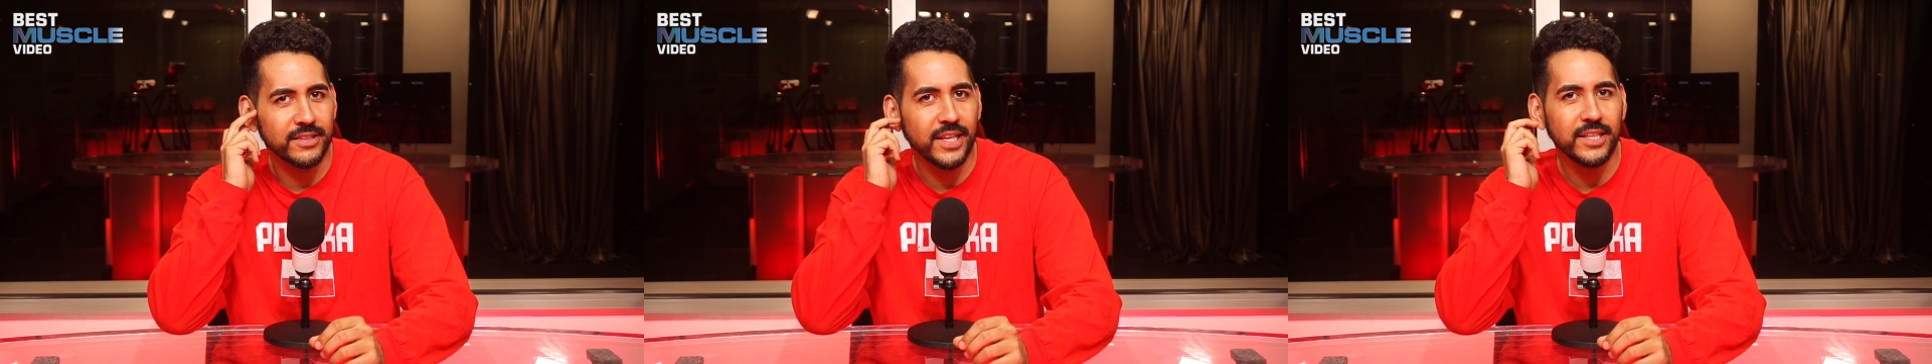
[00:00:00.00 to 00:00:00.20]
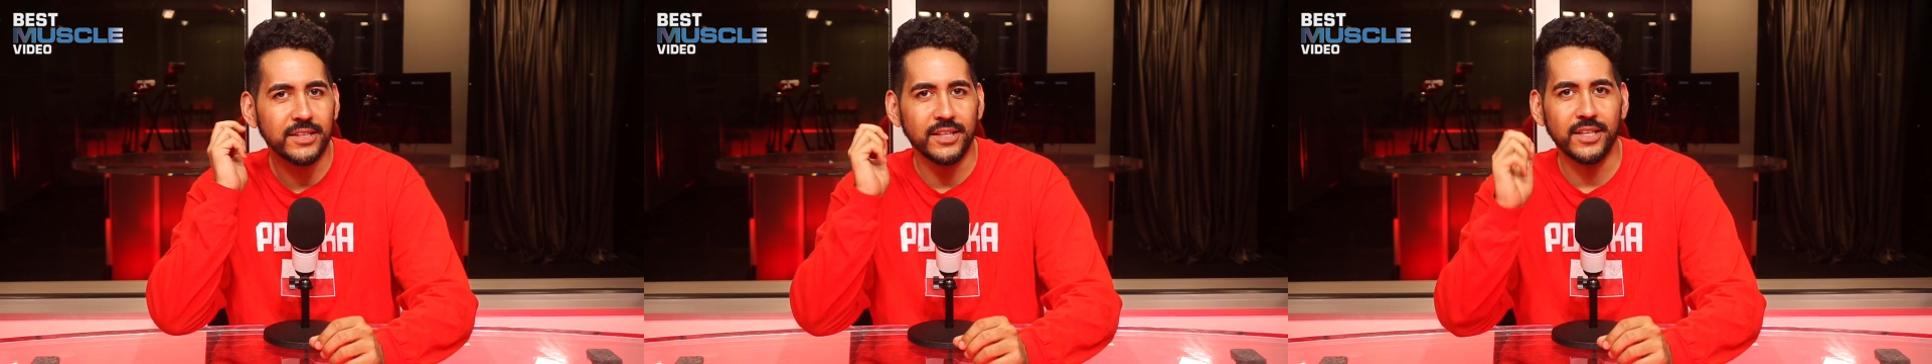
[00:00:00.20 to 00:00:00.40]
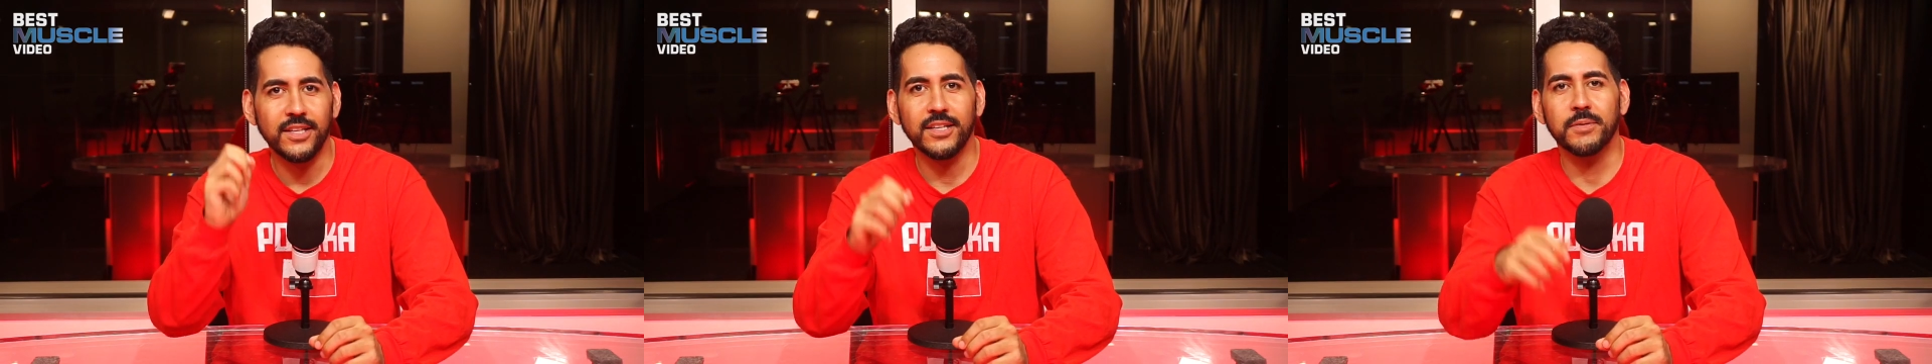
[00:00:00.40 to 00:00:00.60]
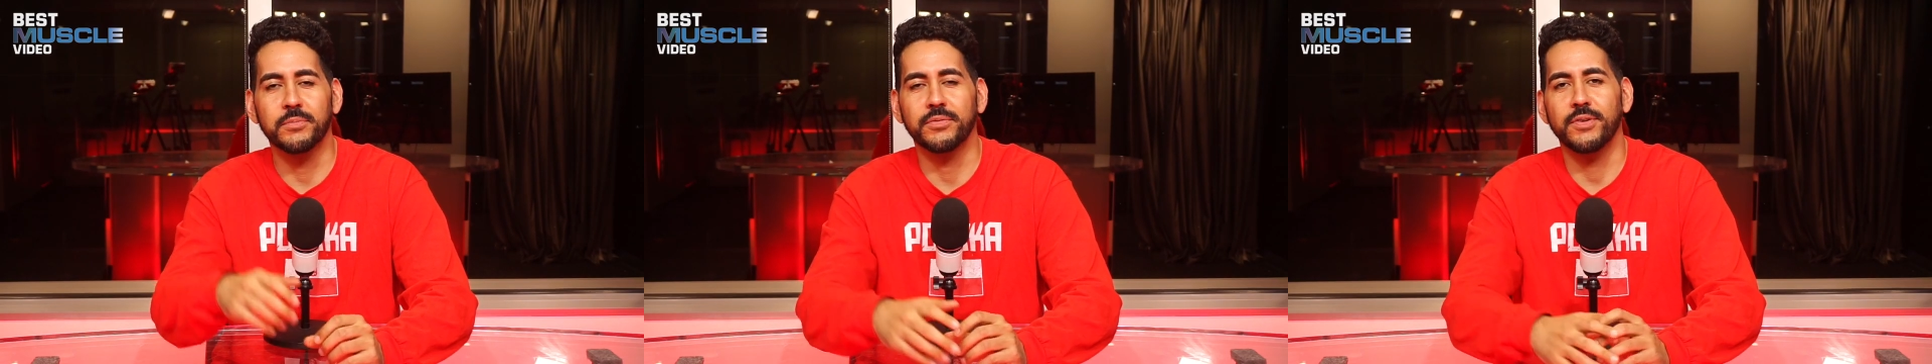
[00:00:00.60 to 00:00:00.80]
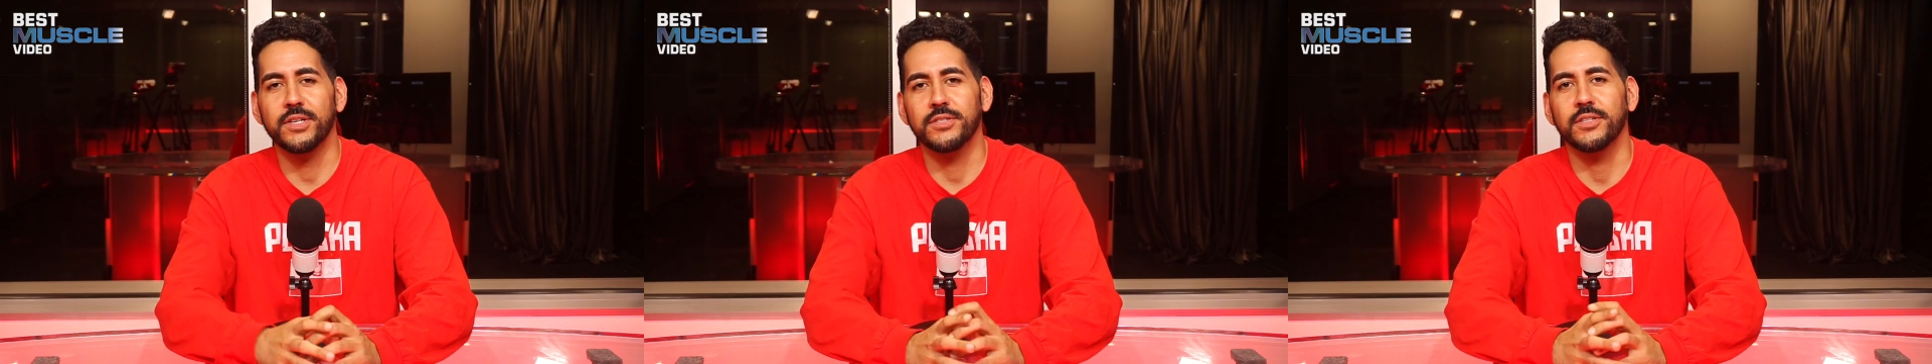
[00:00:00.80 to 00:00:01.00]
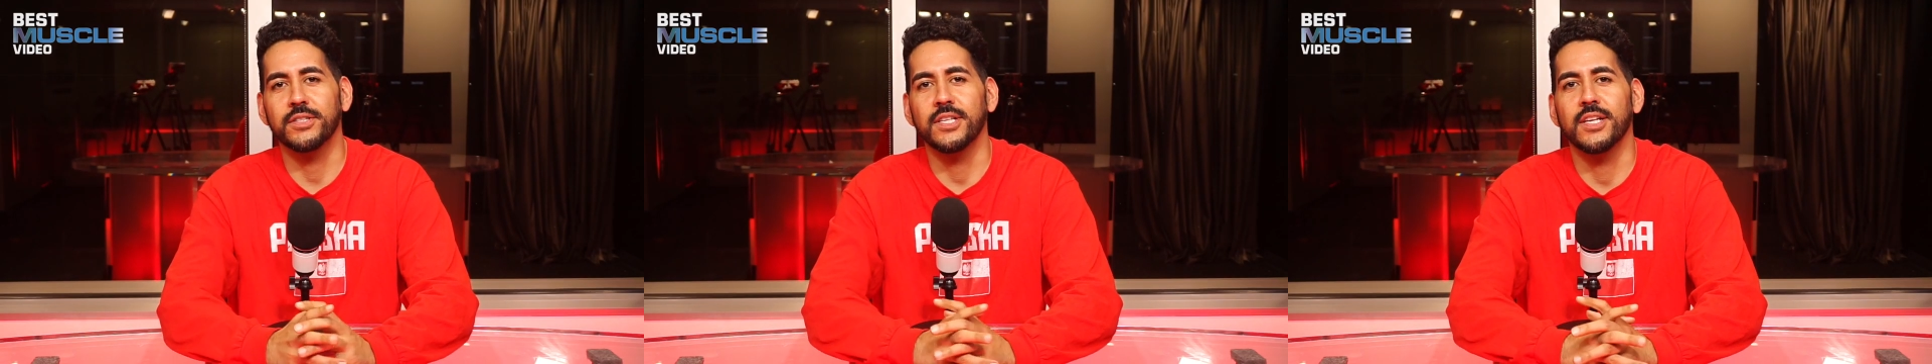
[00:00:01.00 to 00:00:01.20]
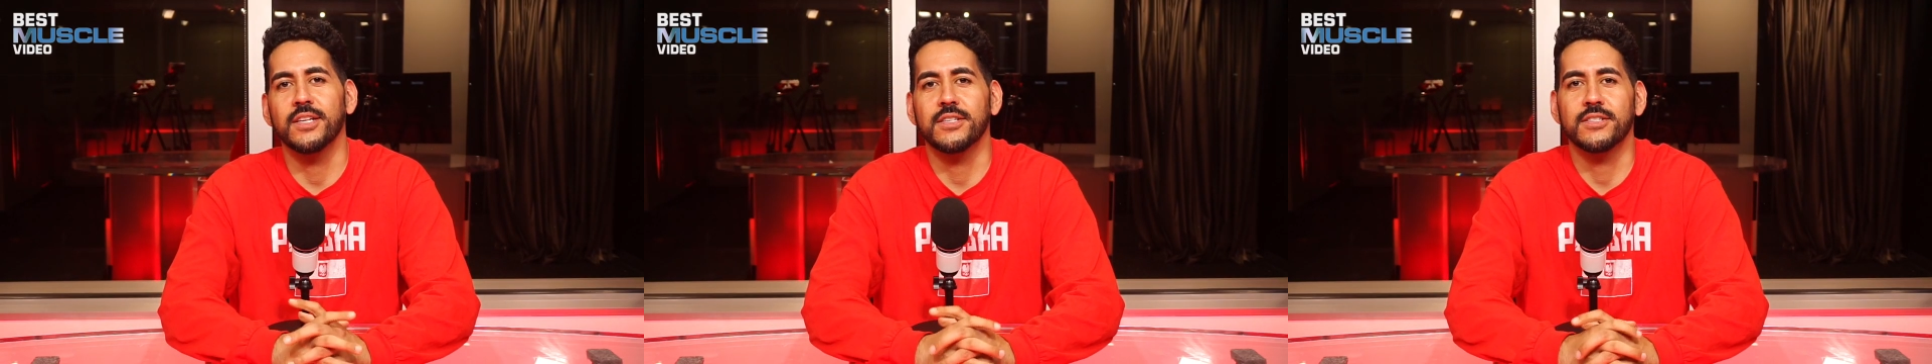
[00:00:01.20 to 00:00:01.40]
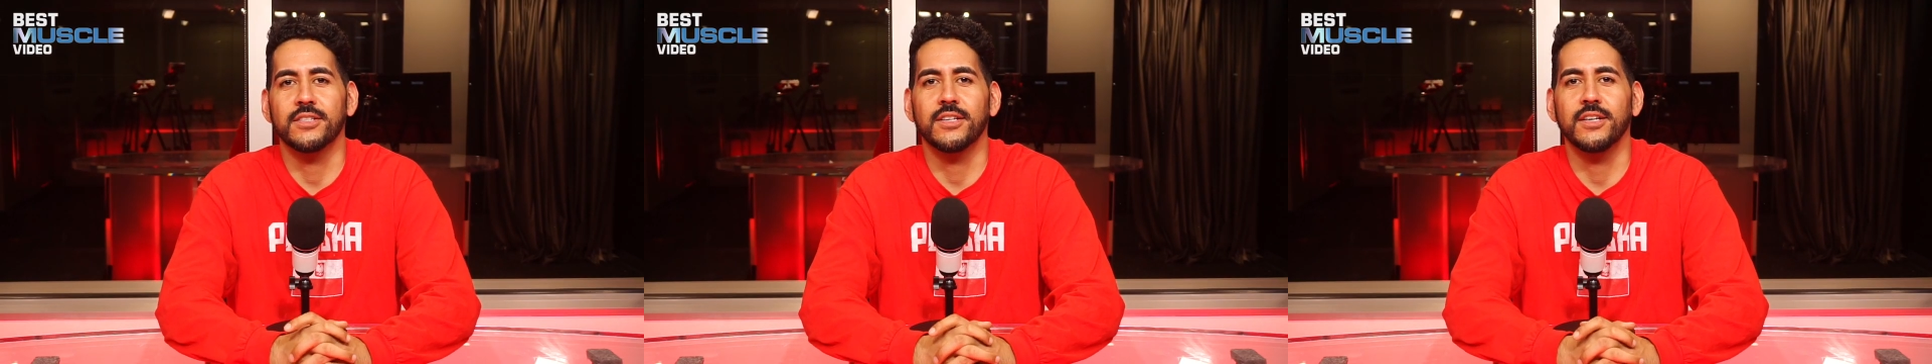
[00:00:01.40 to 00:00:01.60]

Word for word: lately in professional tennis.